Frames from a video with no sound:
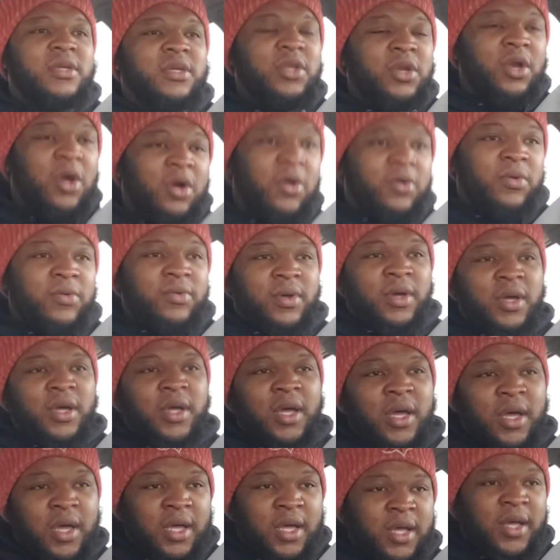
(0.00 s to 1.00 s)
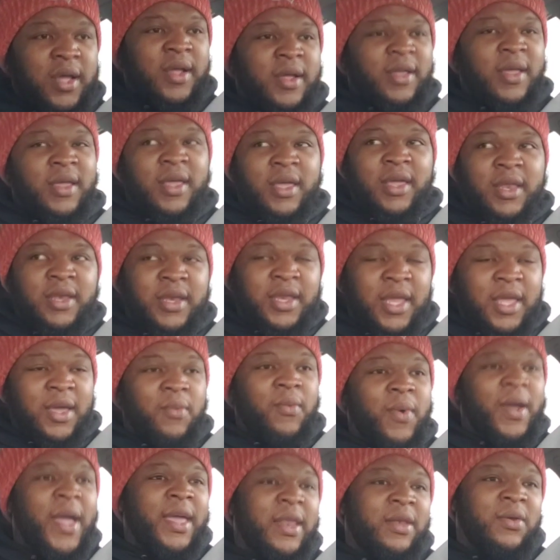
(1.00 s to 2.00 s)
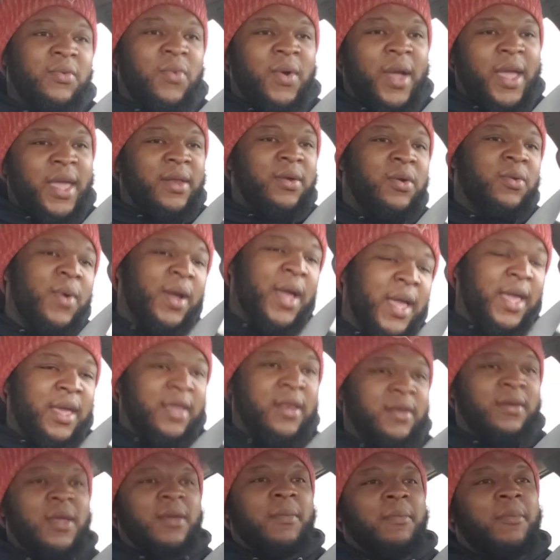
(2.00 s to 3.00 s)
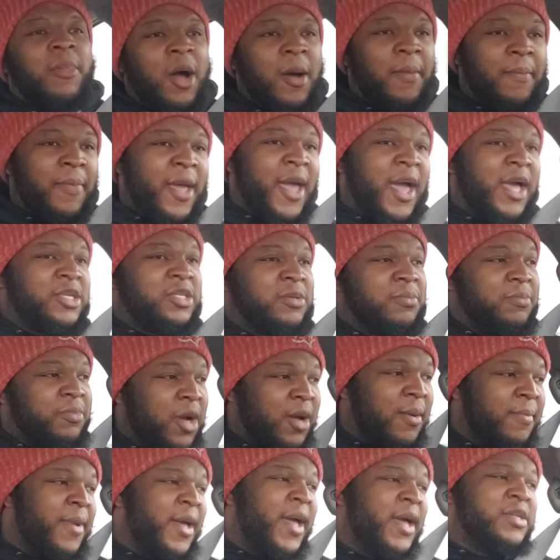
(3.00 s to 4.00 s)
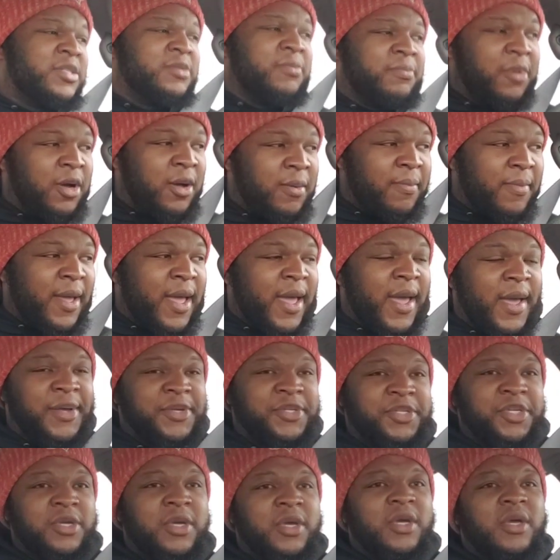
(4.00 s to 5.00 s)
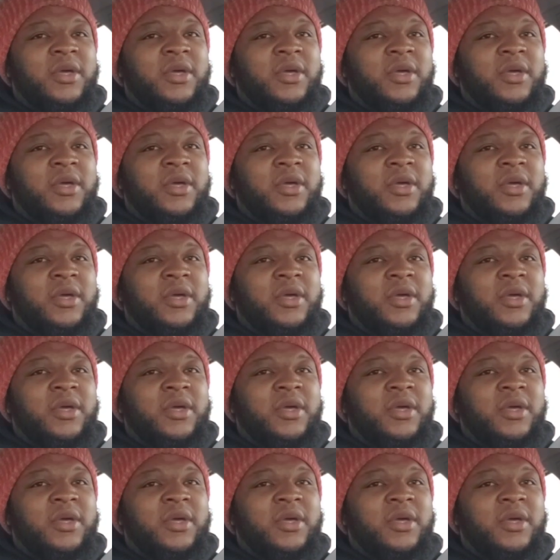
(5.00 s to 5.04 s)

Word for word: you know, uh, uh, and then wait and wait and wait and, and bum bash and bum bash and bum bash